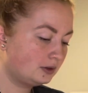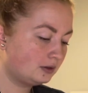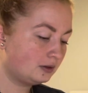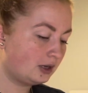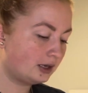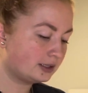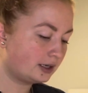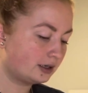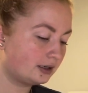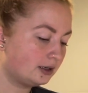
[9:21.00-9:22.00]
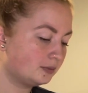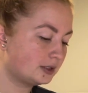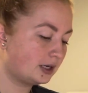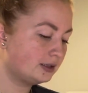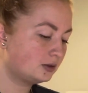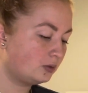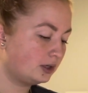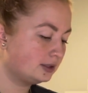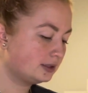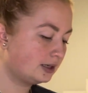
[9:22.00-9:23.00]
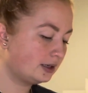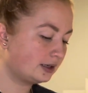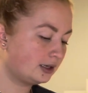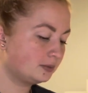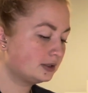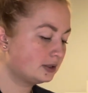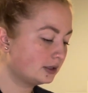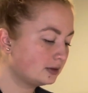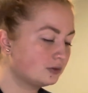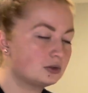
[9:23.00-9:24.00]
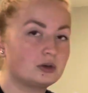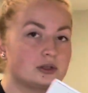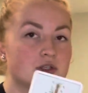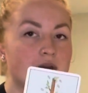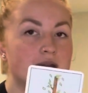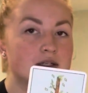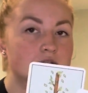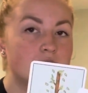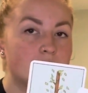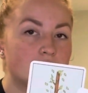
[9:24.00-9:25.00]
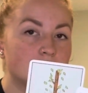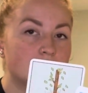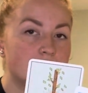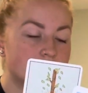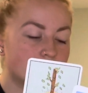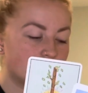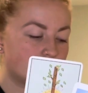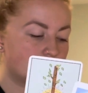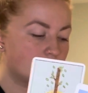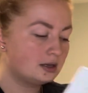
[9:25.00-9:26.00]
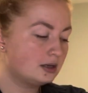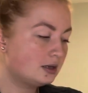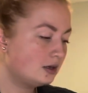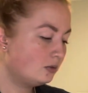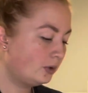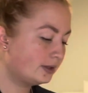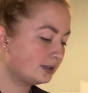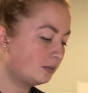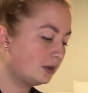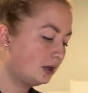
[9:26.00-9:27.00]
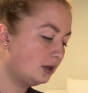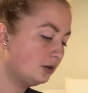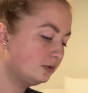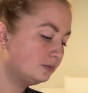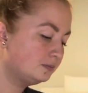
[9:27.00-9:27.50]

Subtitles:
Yeah, Ten of Cups, Ace of Wands, Ten of Cups, Six of Swords. You're headed to a better place here with something new.